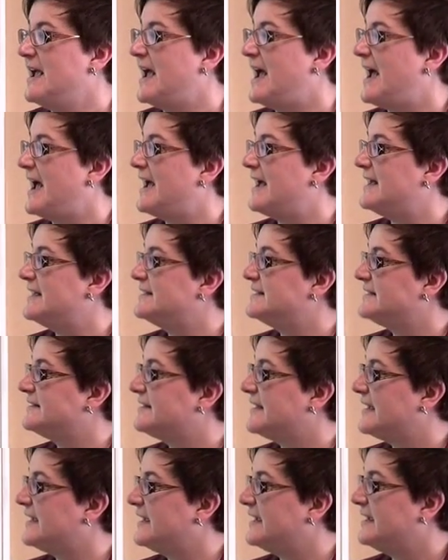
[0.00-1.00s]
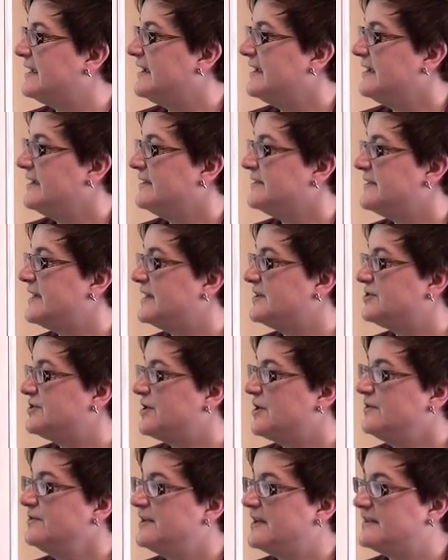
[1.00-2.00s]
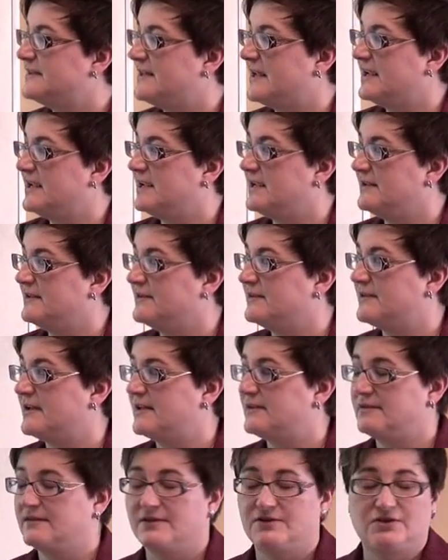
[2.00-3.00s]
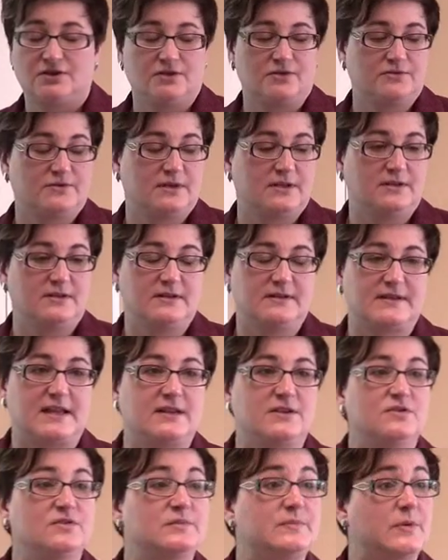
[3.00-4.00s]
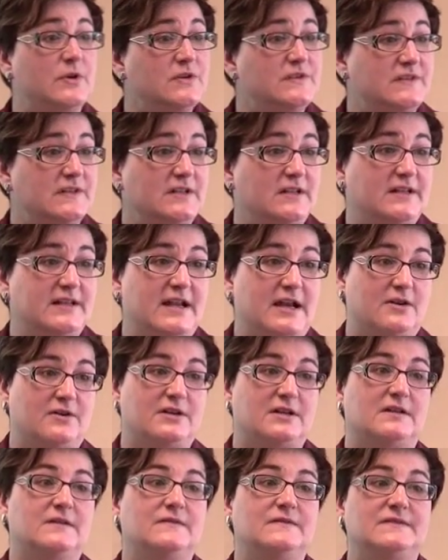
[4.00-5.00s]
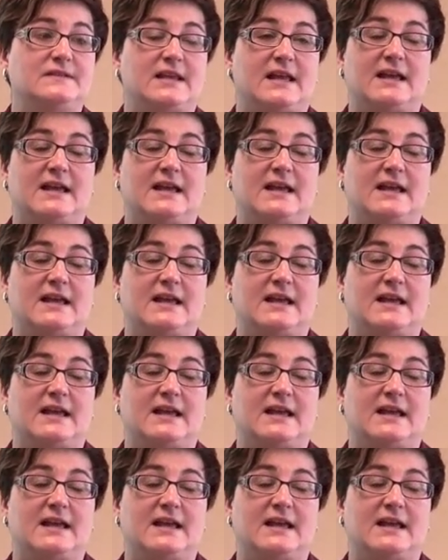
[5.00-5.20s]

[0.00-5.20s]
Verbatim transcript: And they they showed that they that the children they used personal narratives,